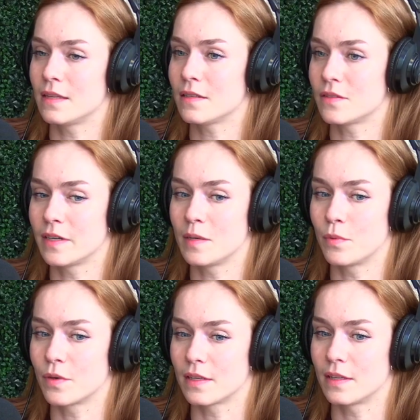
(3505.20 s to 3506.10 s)
I think it's very
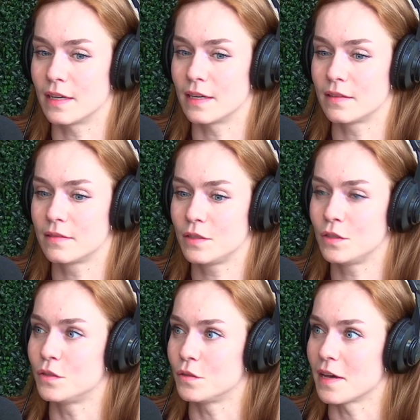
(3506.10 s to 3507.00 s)
important that
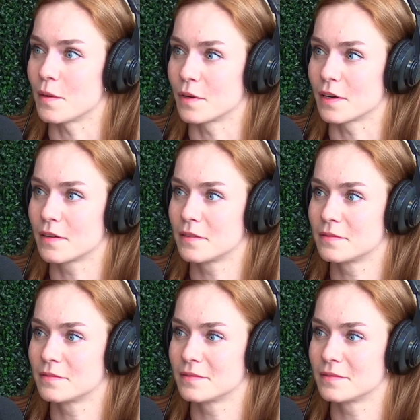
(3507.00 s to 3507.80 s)
you do that work,